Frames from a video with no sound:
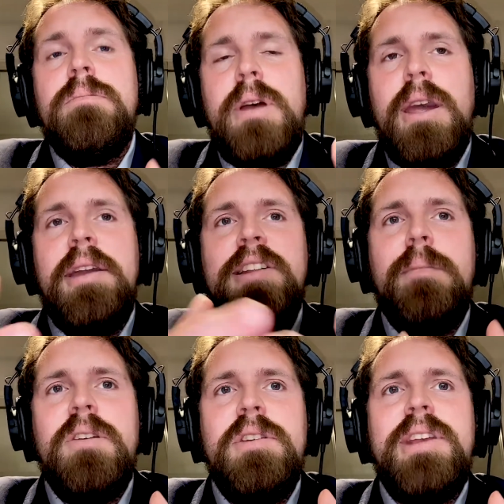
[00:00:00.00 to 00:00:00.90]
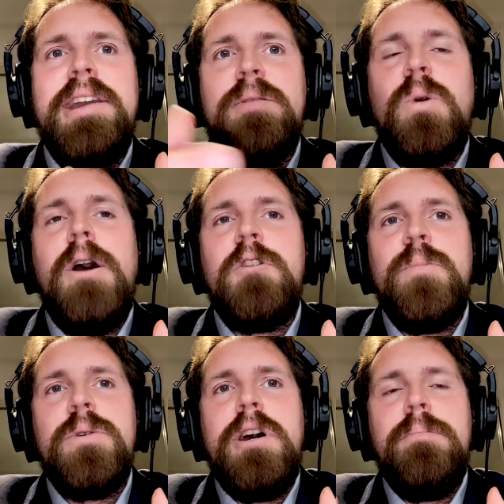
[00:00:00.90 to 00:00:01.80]
it's something that takes a while to
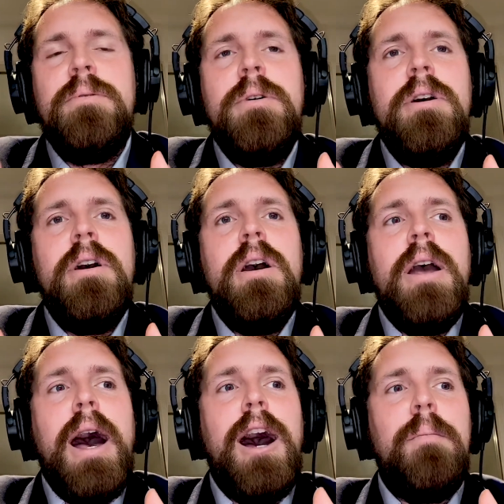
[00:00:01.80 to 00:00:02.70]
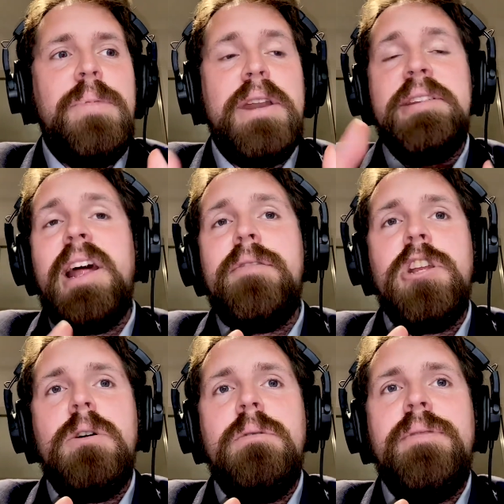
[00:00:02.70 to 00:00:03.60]
build up, then it's having
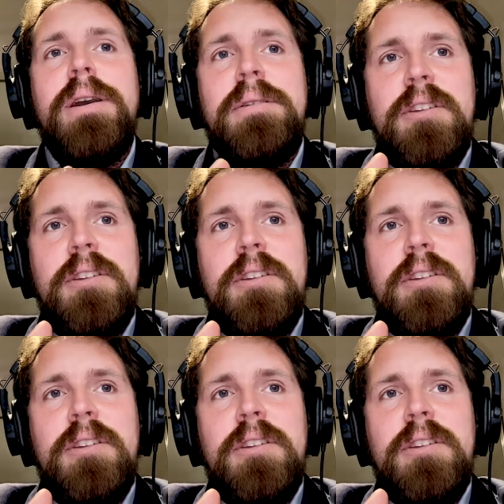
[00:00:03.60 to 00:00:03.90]
no effect.